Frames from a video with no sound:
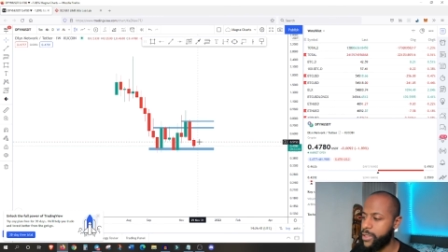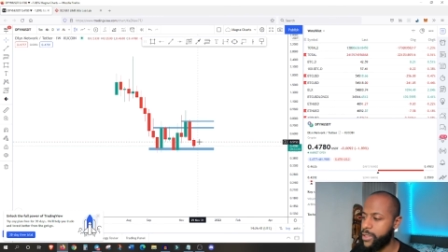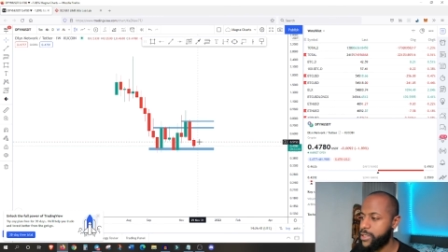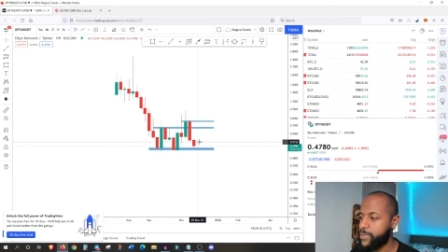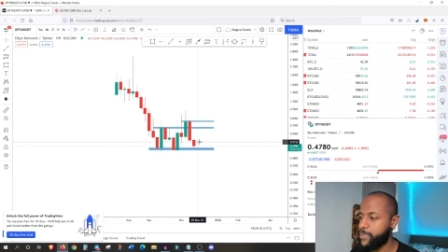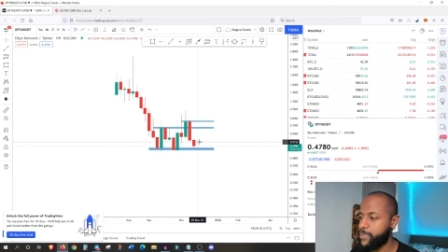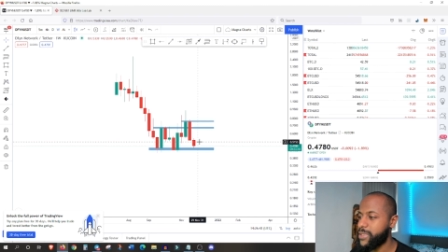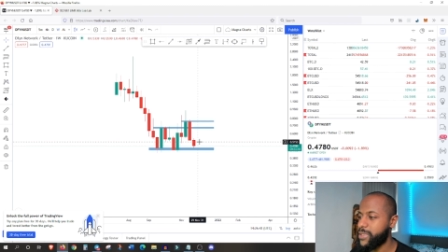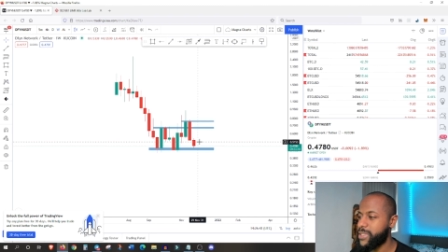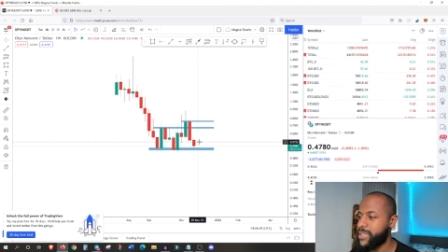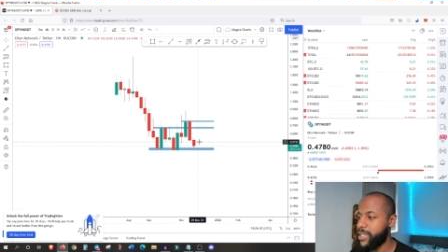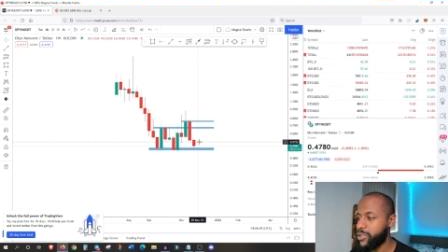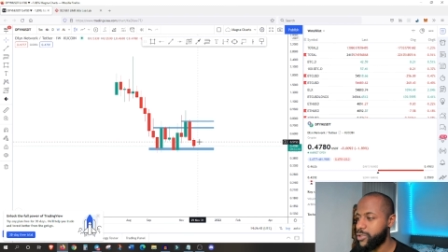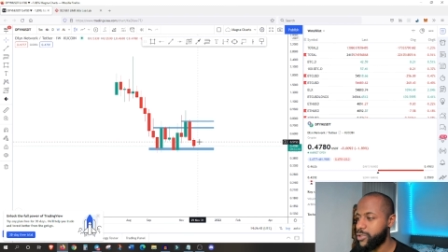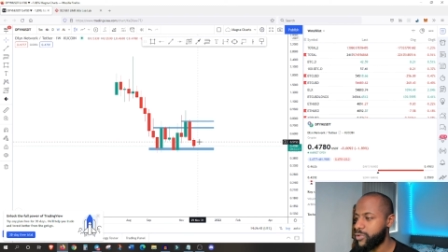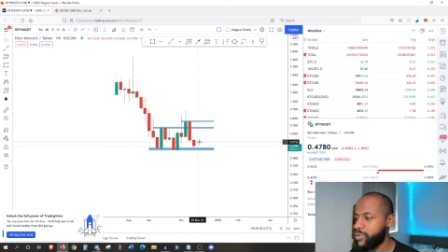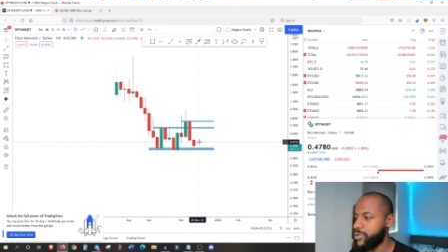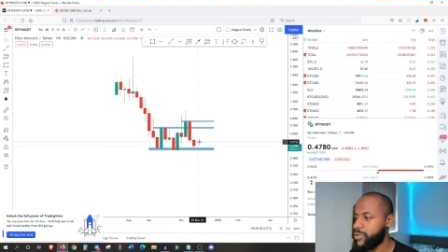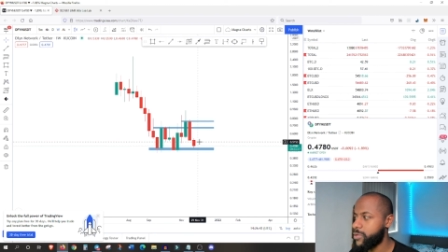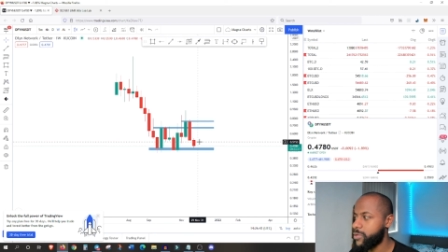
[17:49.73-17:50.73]
it's
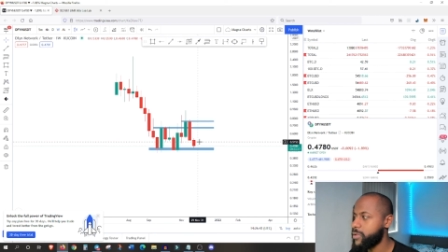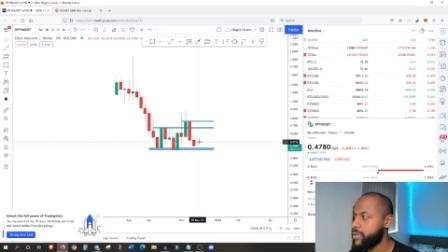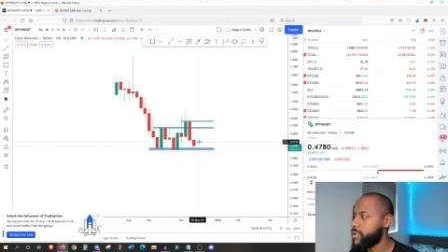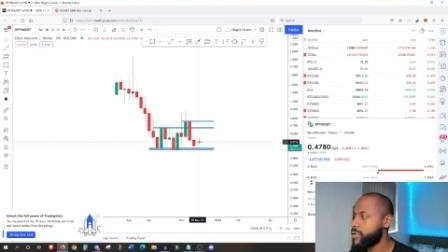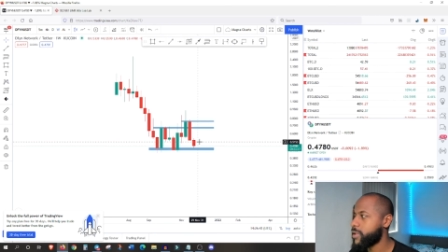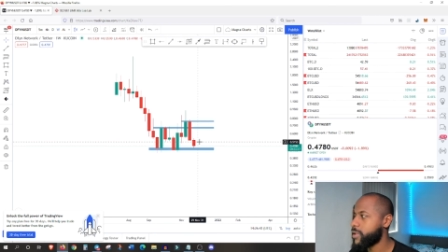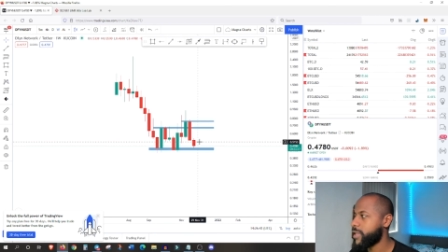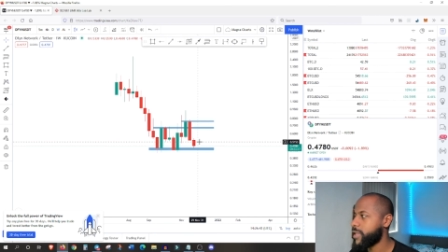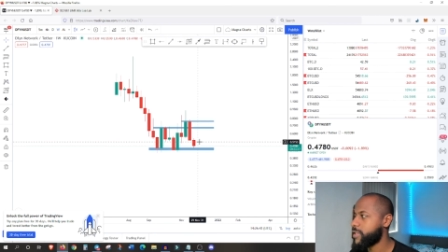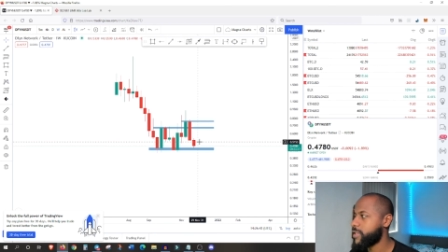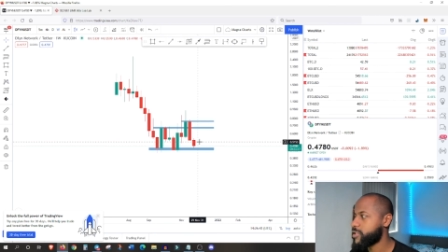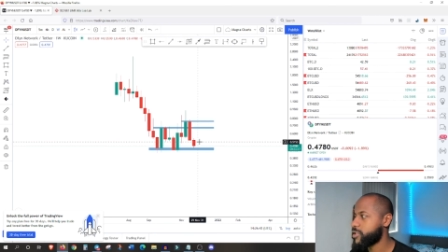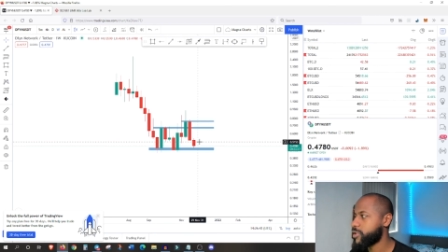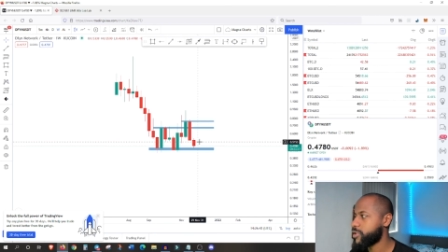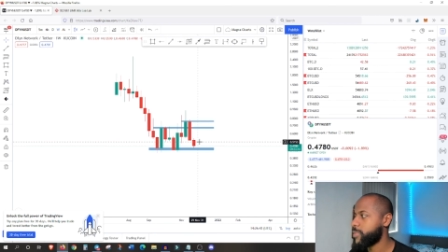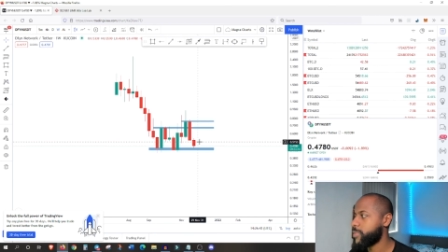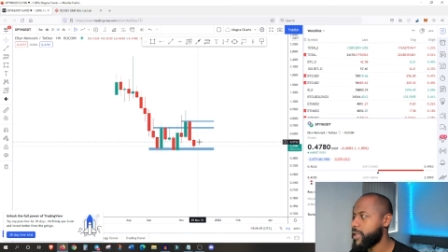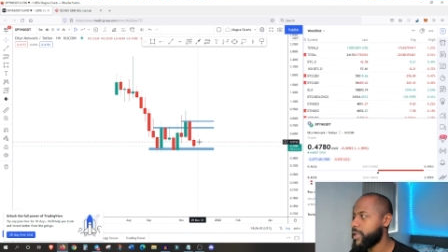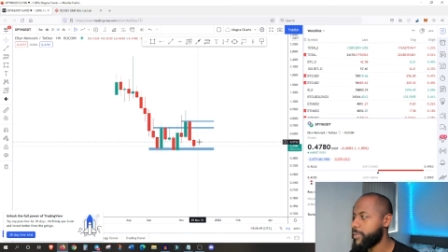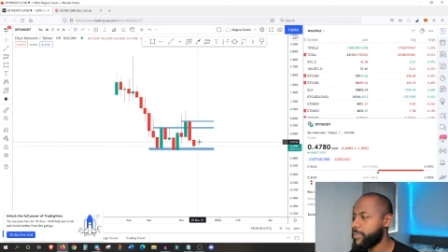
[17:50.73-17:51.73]
potential that this
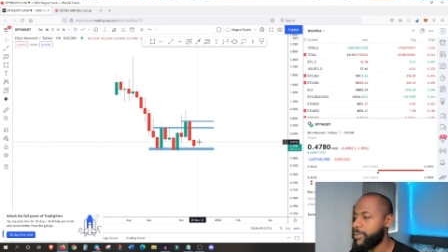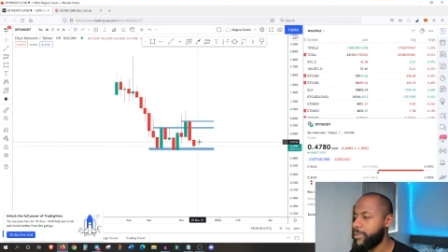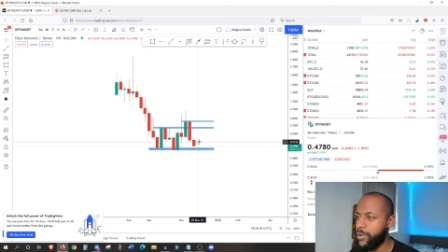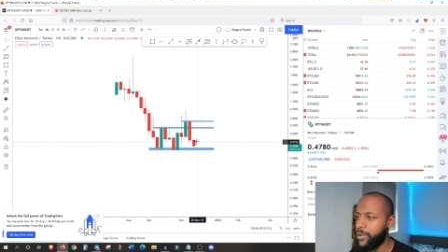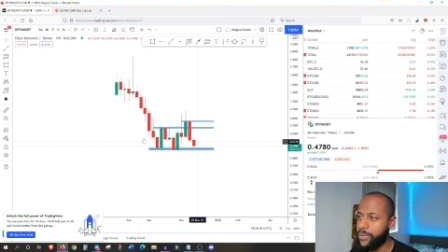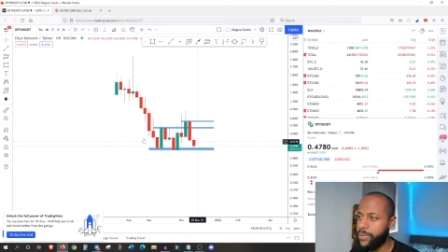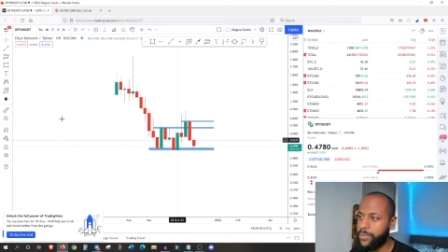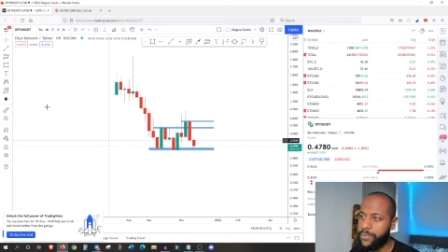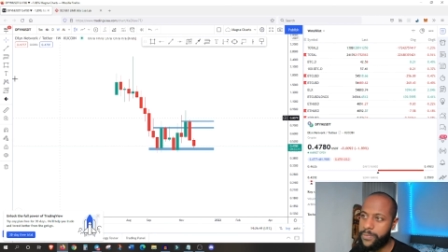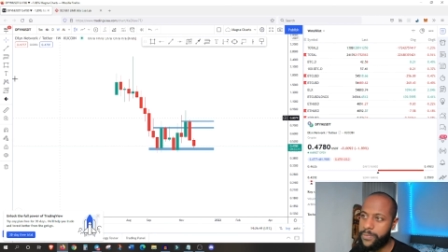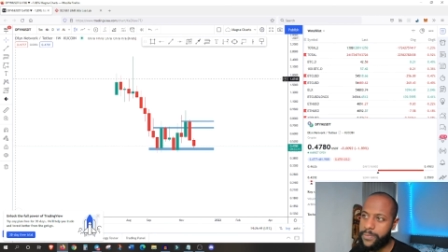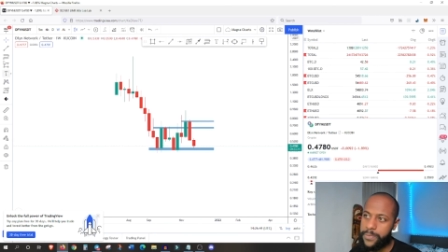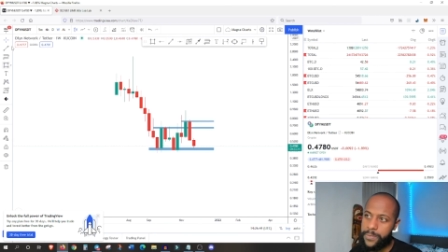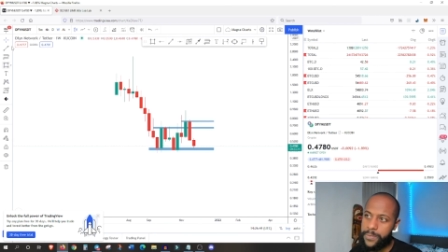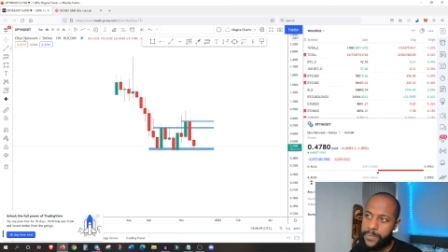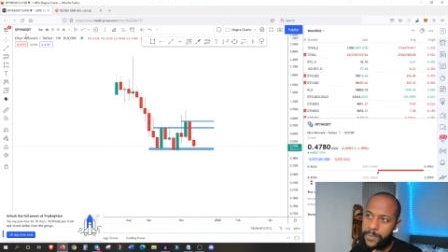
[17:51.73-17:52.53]
could be the bottom.